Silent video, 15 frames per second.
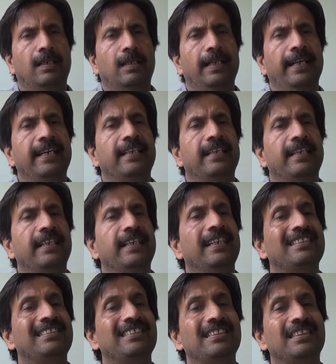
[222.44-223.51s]
And a
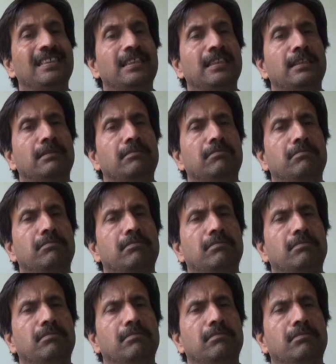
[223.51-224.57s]

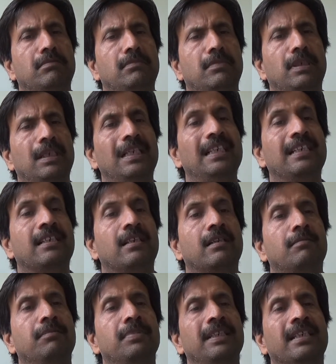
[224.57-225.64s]
deciliter
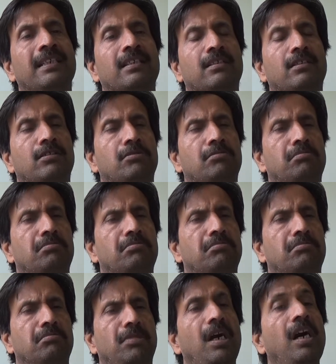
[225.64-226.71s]
being
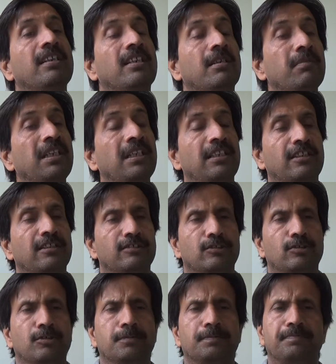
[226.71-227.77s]
100 milliliters,
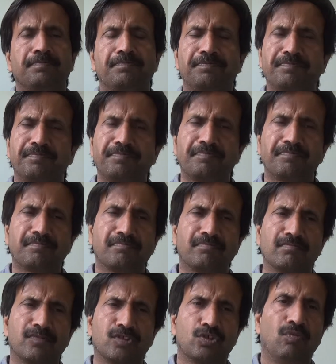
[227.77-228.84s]
you know.
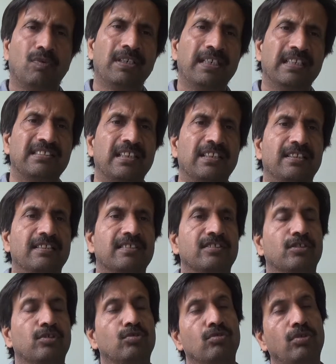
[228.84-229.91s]
So 1 deciliter is
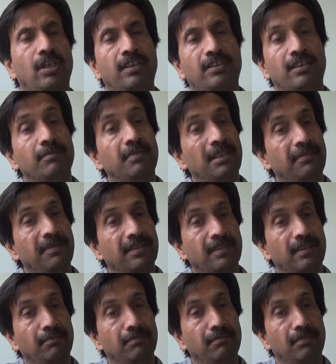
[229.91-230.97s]
equal to 100
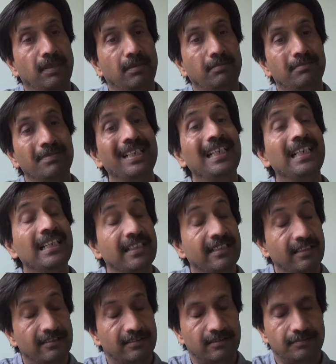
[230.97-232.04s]

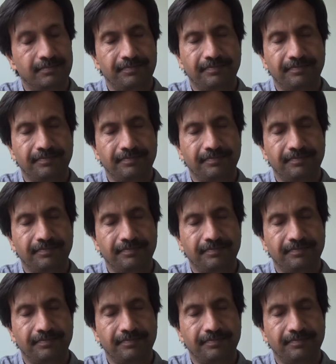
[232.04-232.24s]
milliliters.